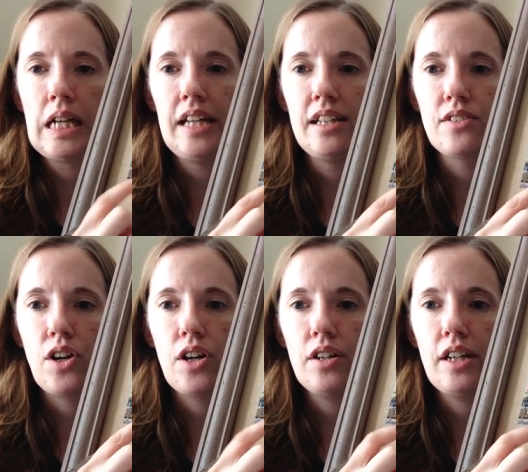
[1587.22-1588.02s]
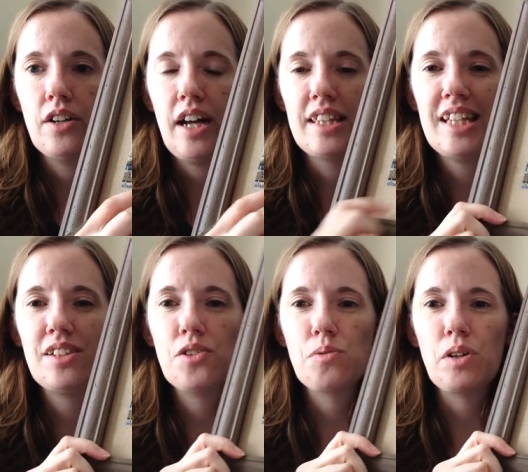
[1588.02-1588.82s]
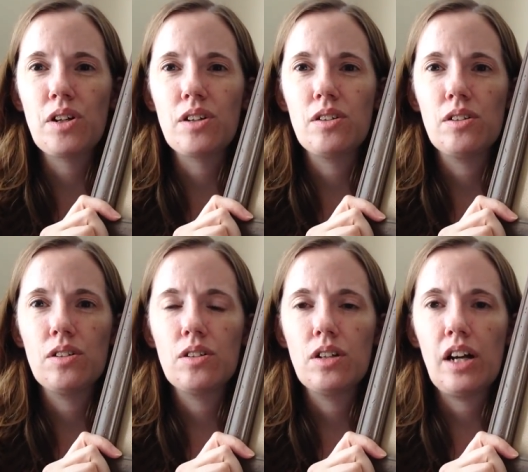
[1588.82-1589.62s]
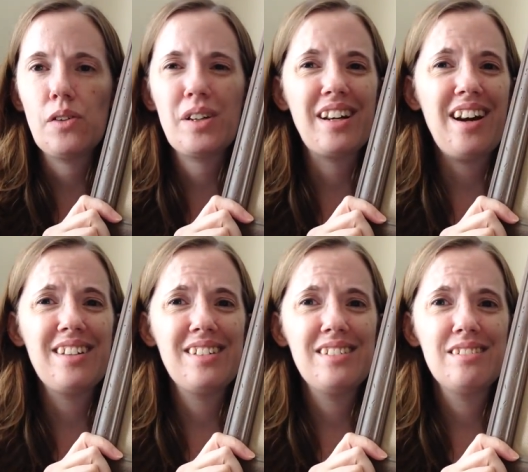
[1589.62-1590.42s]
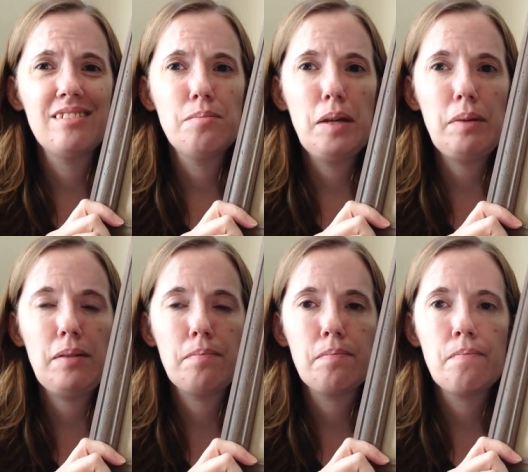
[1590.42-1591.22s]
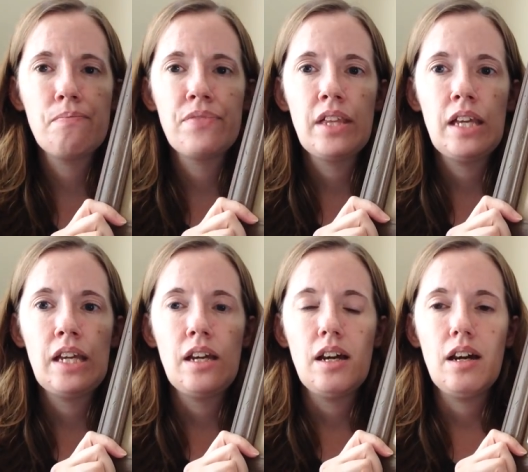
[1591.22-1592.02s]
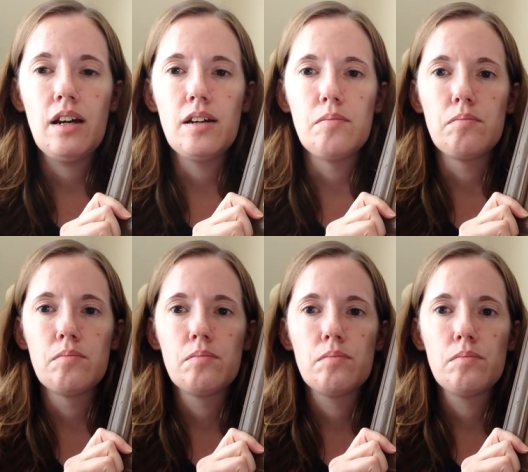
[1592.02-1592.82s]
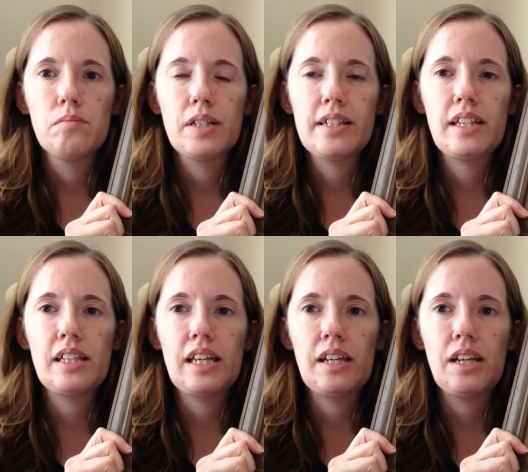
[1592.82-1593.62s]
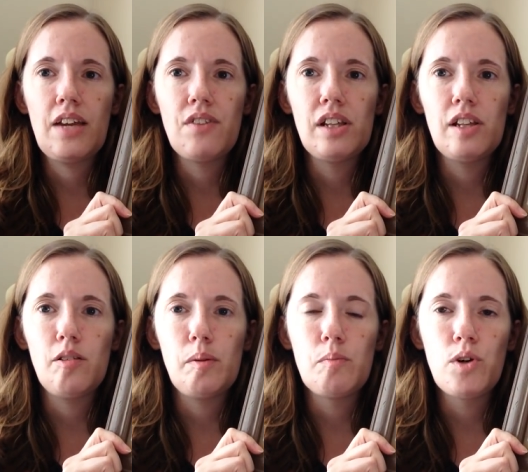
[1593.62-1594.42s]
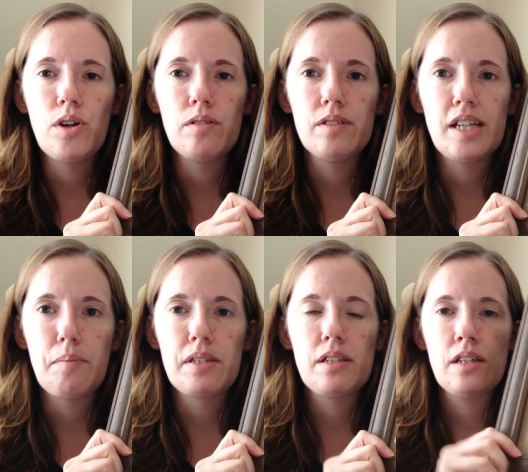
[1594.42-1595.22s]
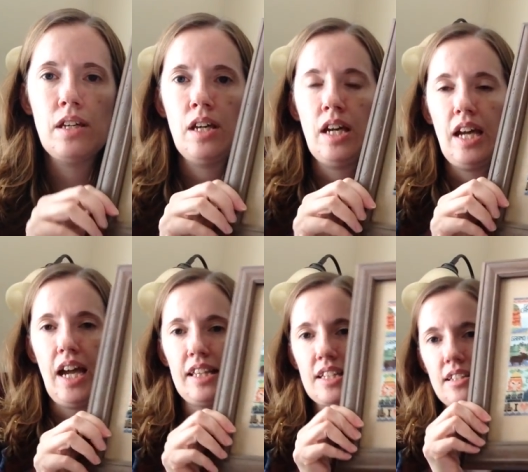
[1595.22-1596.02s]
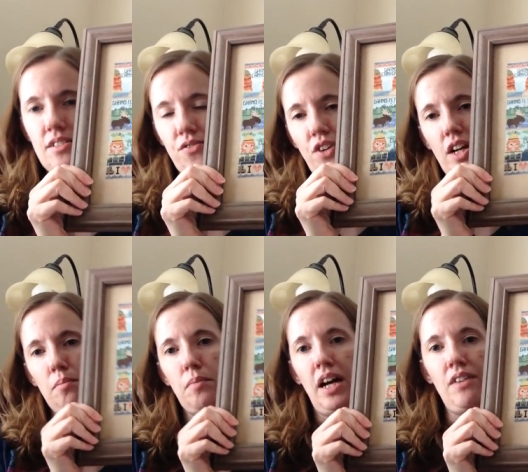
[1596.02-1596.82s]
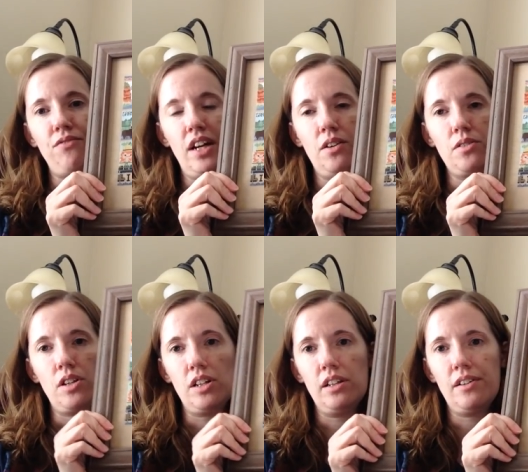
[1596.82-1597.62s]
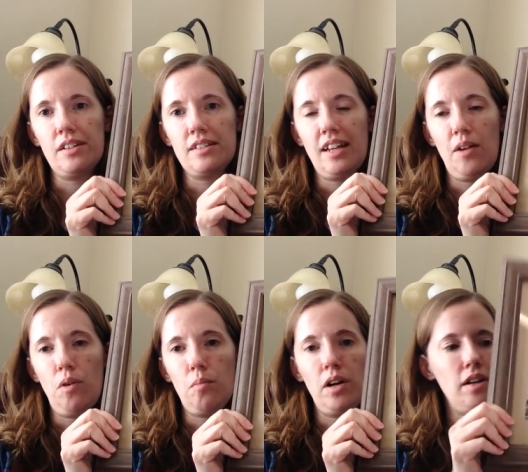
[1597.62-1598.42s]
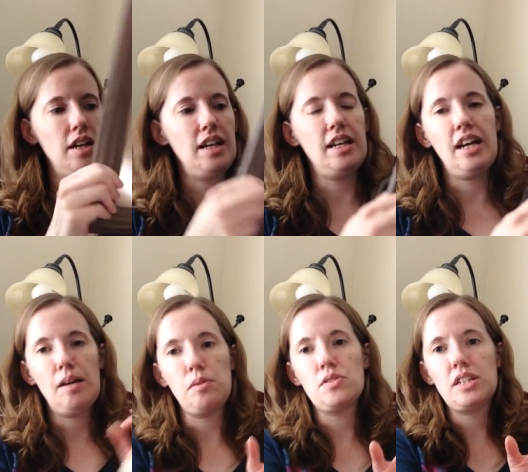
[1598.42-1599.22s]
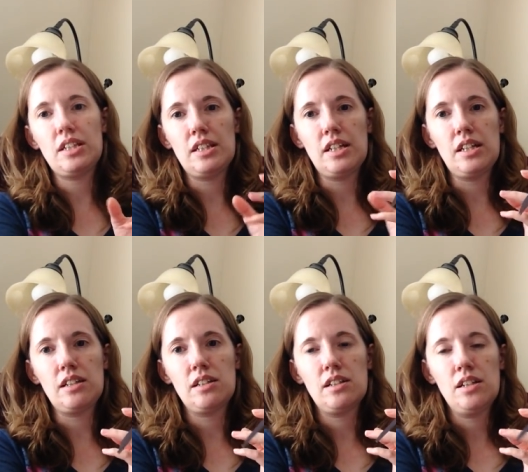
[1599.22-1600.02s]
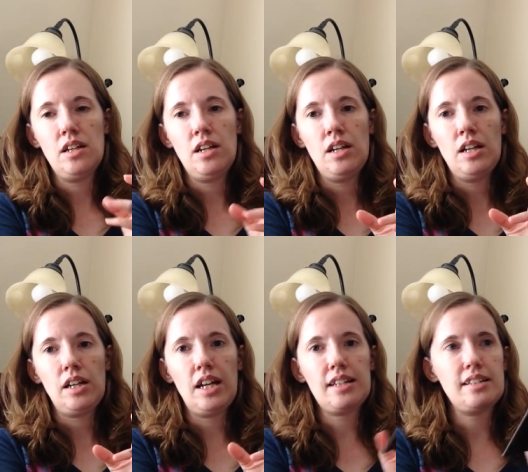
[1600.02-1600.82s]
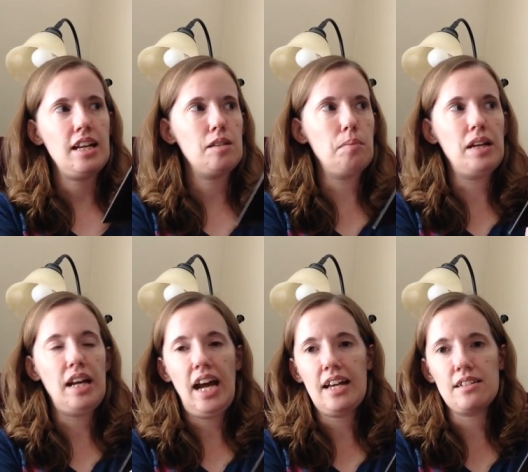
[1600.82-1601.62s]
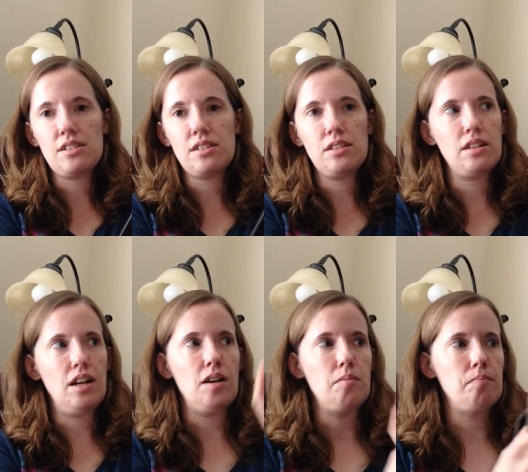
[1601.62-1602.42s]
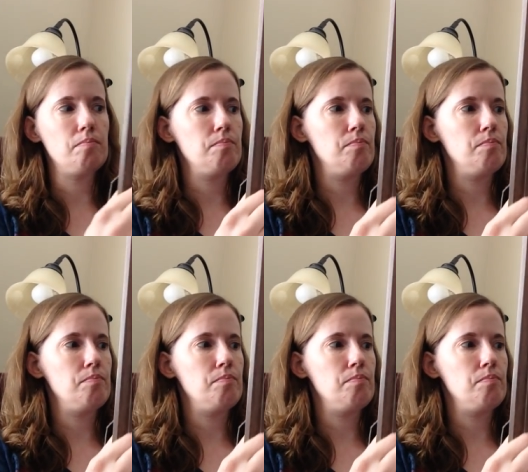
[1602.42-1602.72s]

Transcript: and this heart here. I think those were color and cotton, maybe? Um, because I thought that gave it a little bit more depth. And this is a frame I found on clearance at Walmart, and I'm using the kickstand, but it has um,